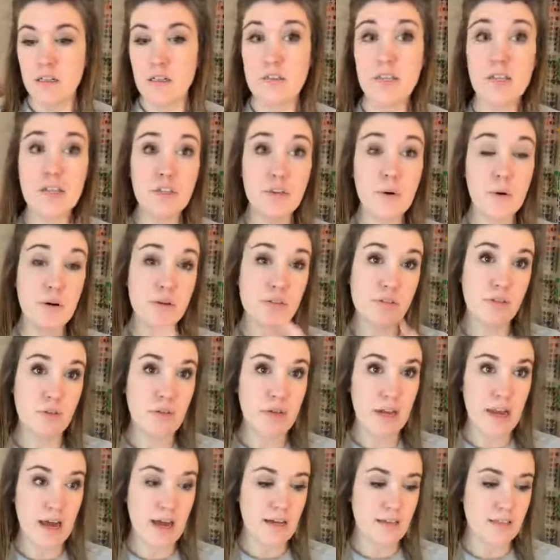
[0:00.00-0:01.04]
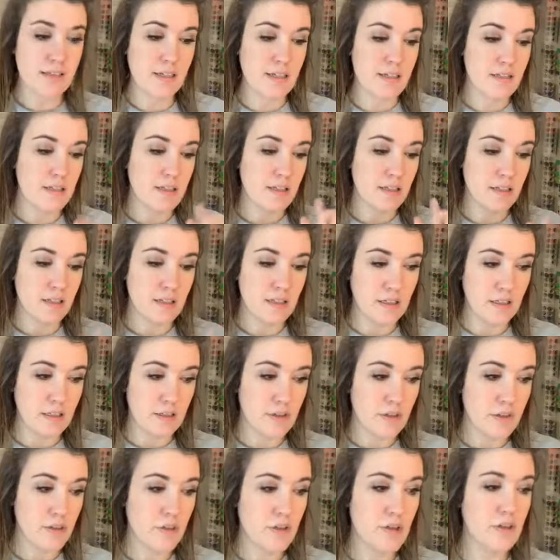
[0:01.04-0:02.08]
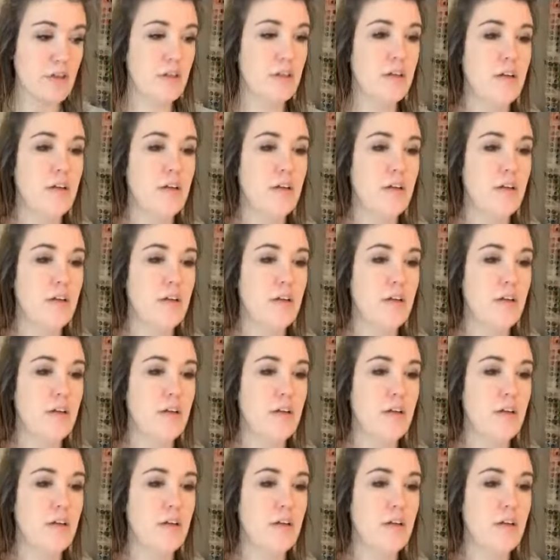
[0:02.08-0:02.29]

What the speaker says: then you also get access to the glitter.